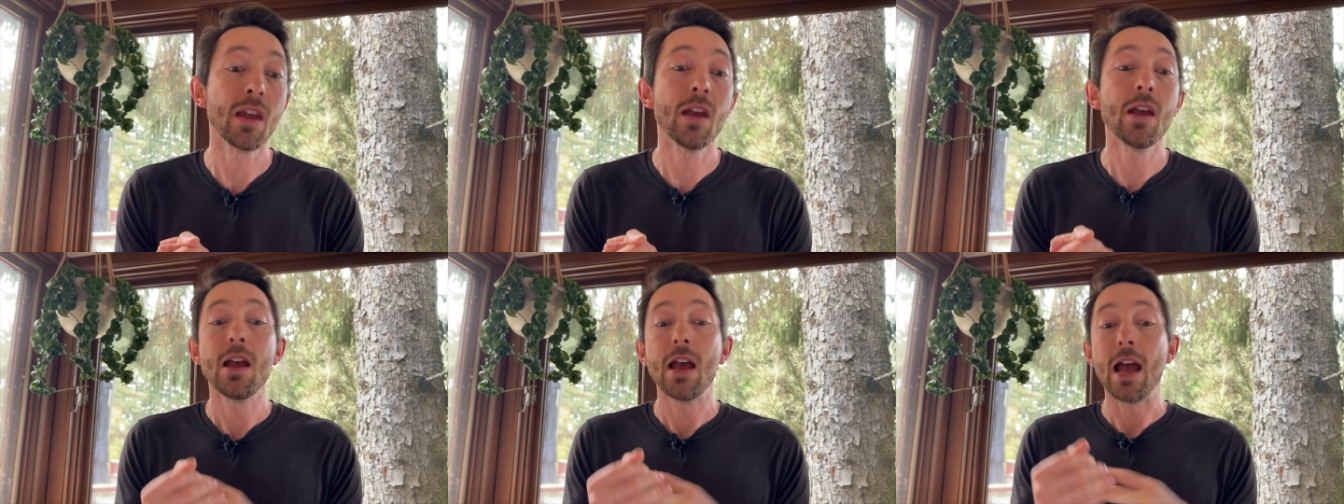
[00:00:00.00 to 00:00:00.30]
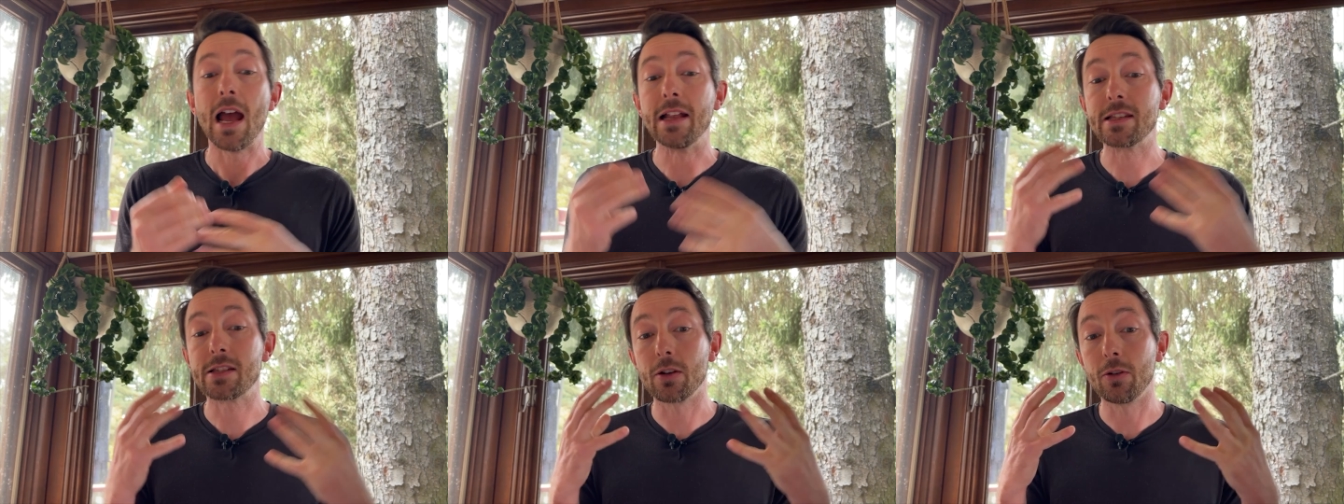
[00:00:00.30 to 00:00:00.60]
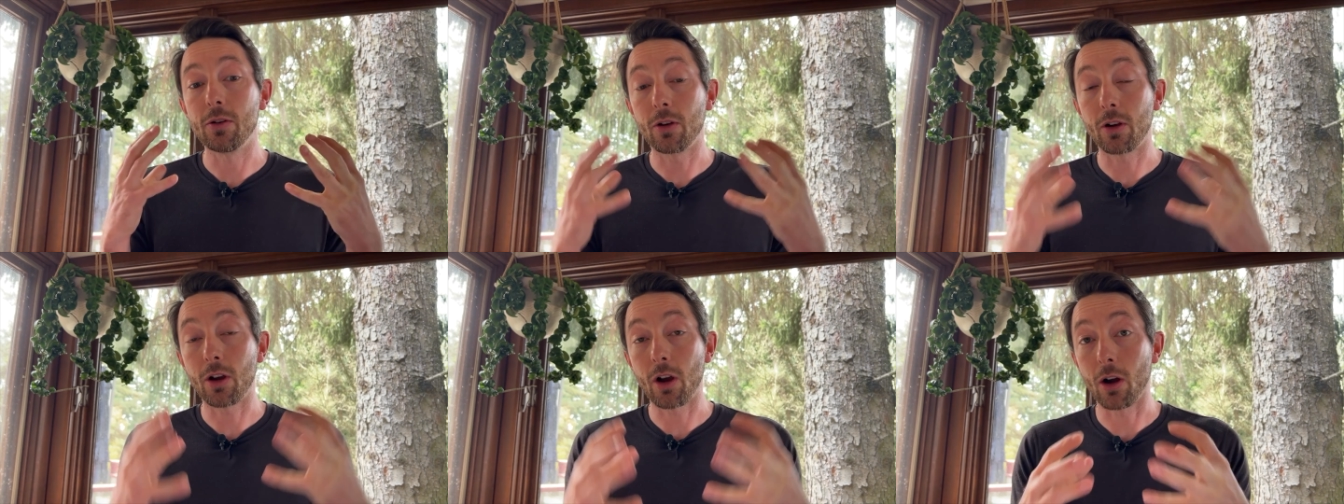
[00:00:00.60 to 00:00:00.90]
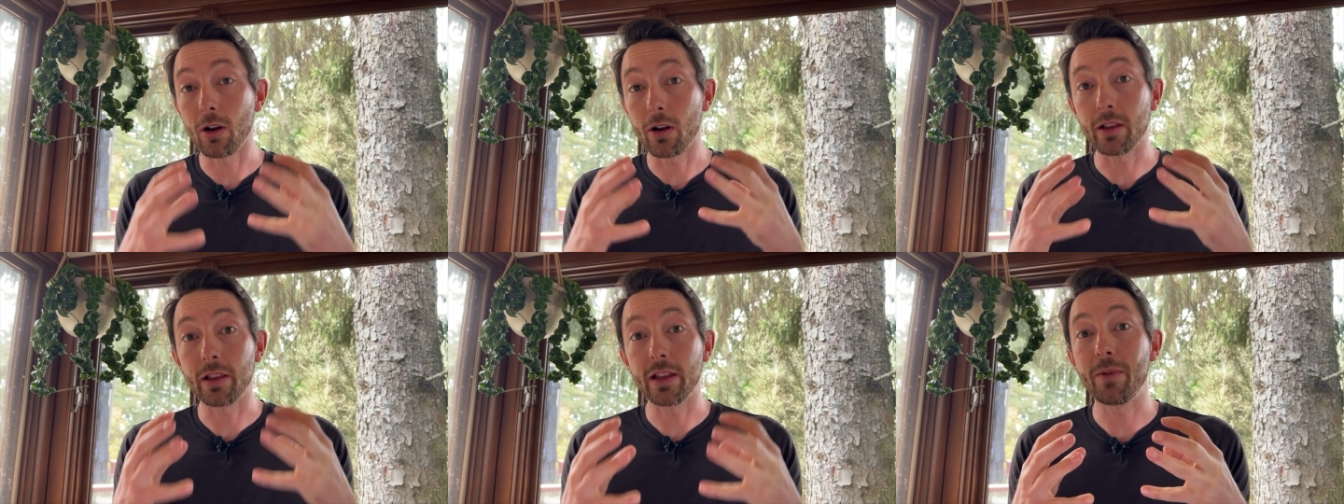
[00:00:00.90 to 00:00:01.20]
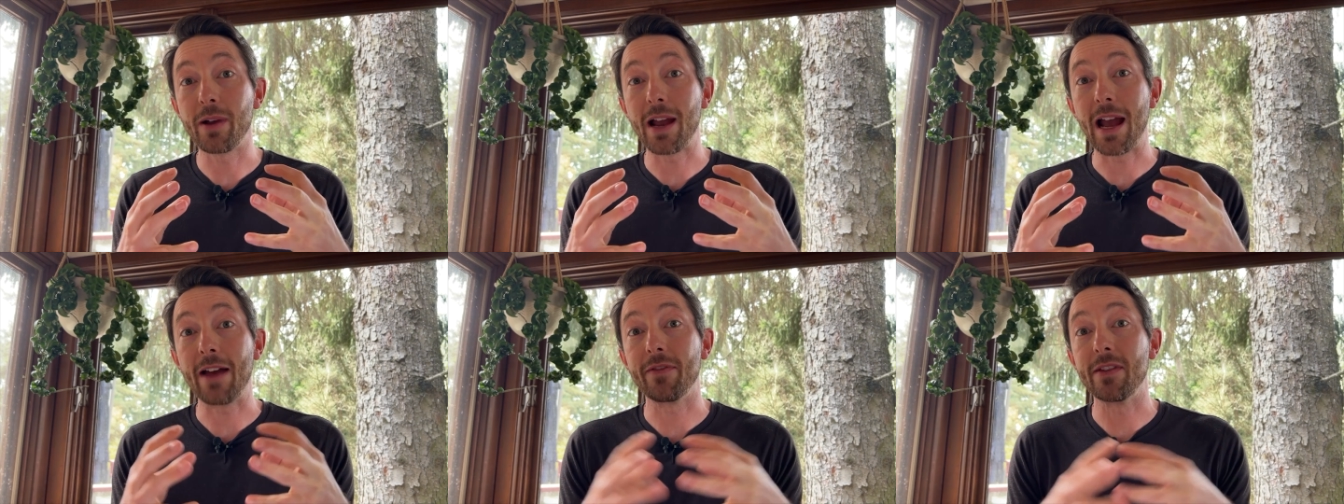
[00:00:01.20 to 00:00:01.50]
And so currently we
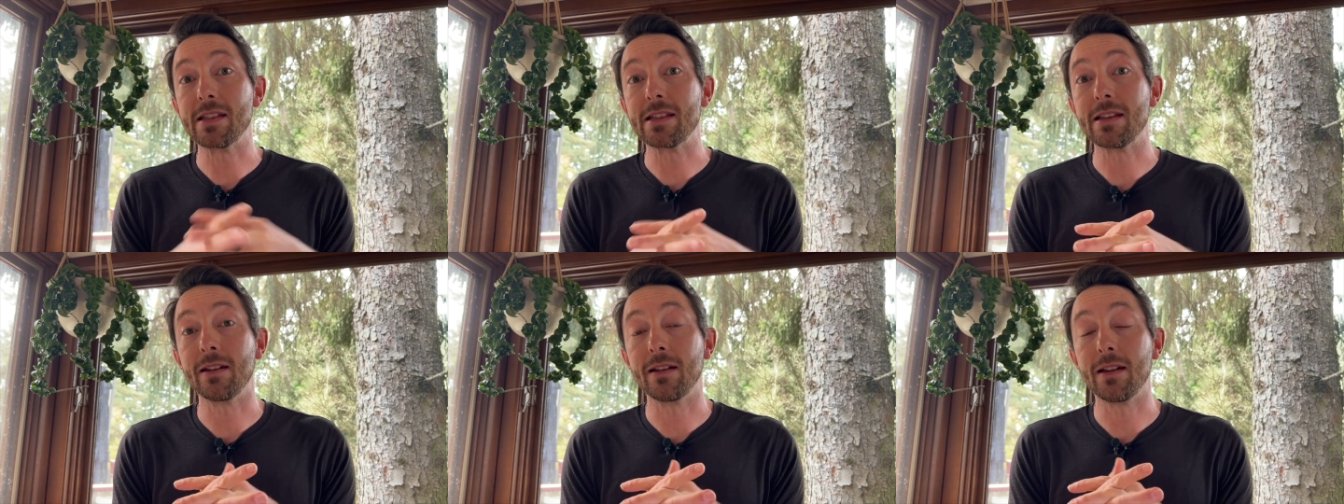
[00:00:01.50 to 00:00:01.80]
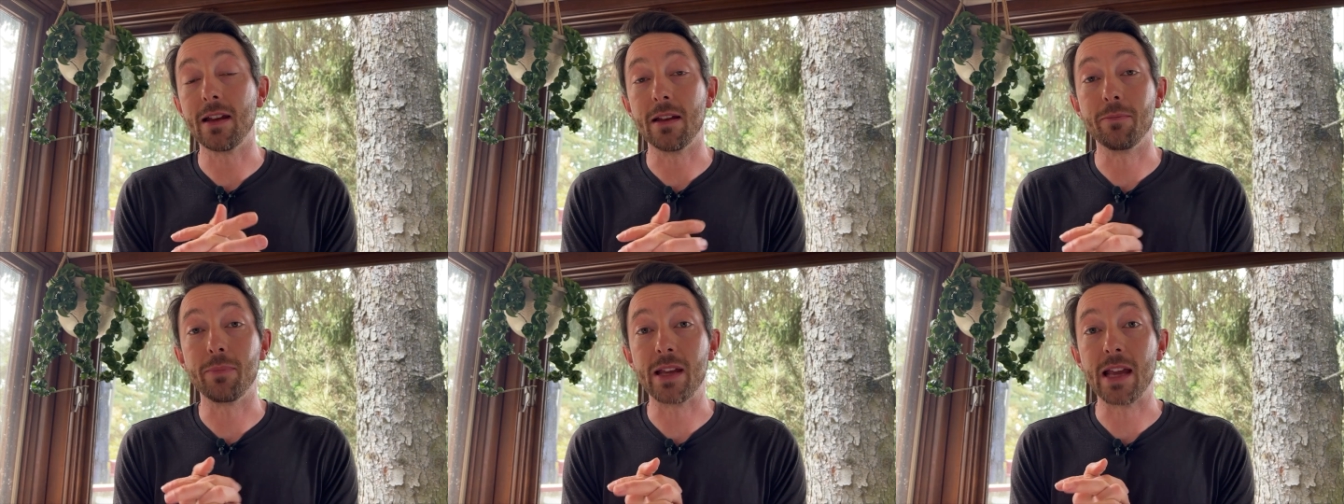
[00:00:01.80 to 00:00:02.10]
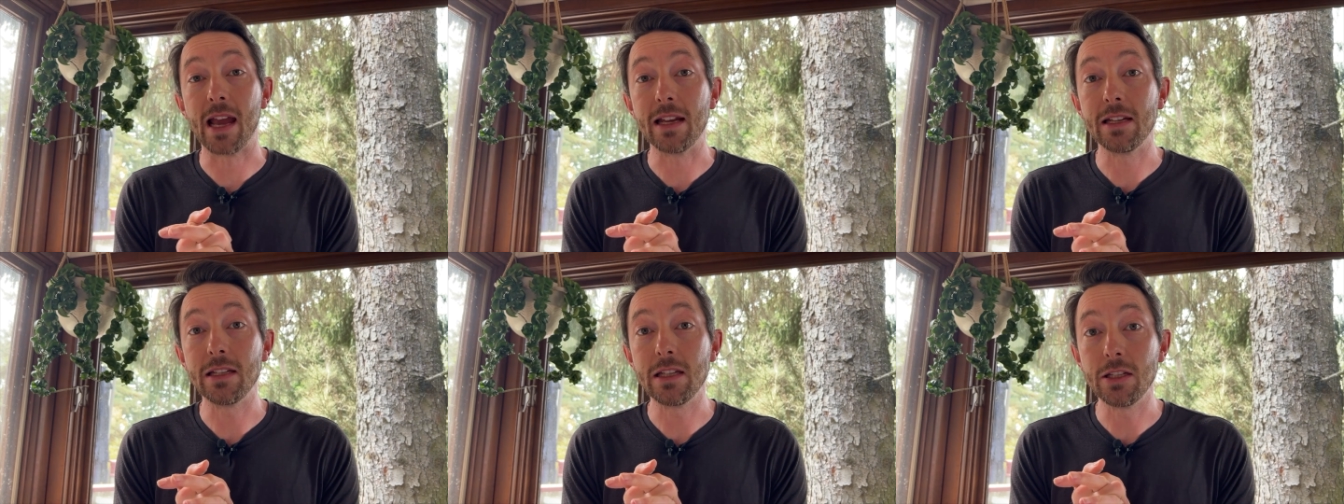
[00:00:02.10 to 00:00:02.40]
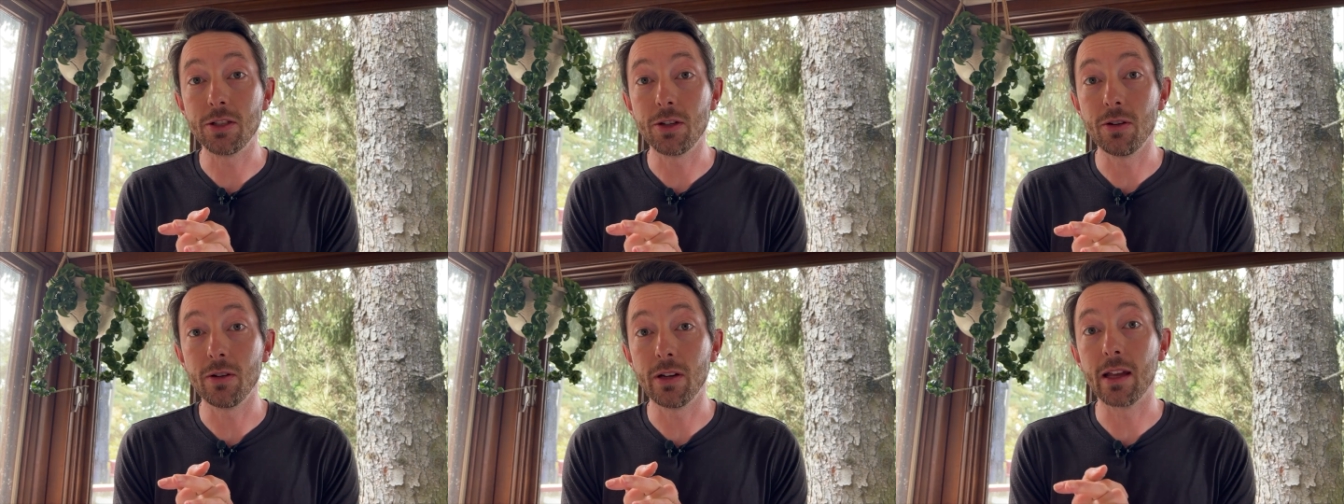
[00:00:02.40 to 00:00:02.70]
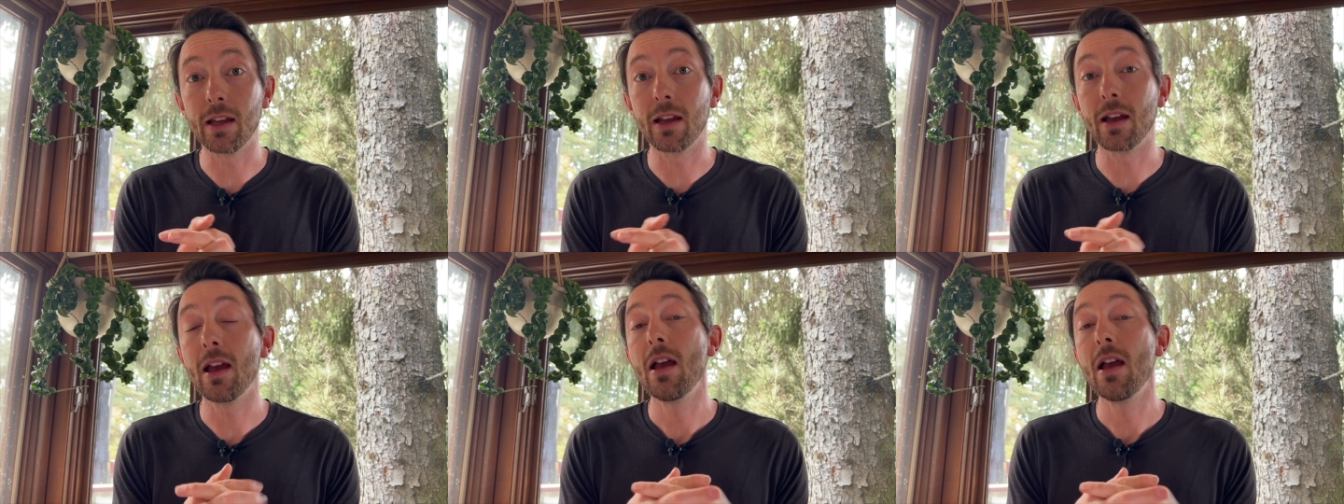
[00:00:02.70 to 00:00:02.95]
have this in, in PID tuning,